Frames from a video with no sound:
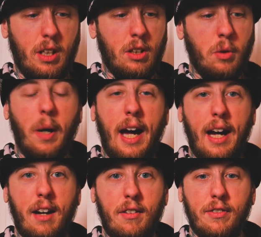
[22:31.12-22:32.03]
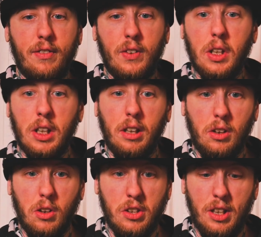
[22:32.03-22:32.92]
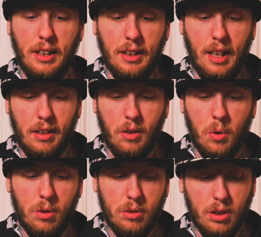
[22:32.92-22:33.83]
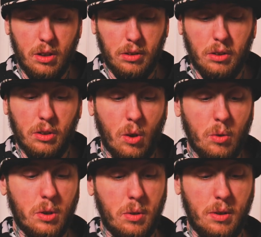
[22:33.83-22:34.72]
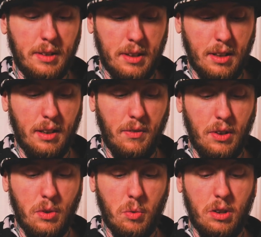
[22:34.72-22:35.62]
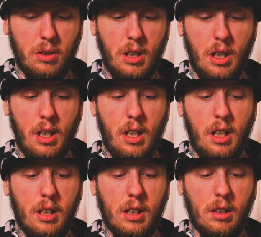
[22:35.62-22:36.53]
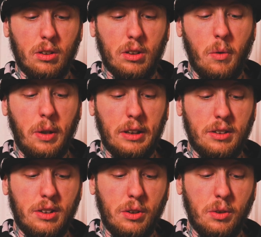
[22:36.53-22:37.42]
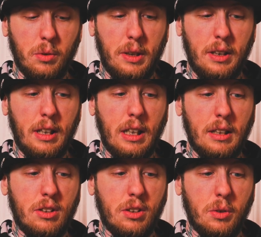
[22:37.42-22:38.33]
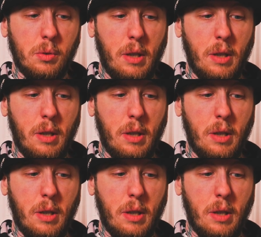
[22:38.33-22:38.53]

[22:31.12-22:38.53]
you have the understanding that in order to go towards this individual, you're going to need to